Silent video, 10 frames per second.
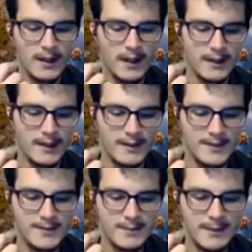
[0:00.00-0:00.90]
and
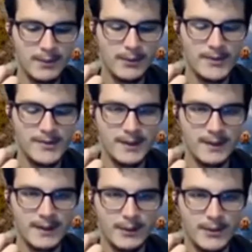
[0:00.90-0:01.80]
this people were saying
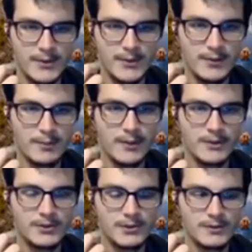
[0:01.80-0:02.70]
that it was even
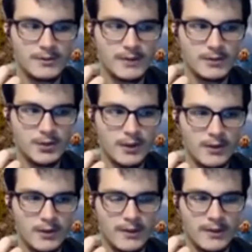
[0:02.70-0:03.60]
much like
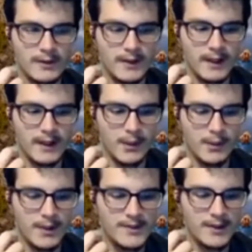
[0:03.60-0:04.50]
stronger than ayahuasca,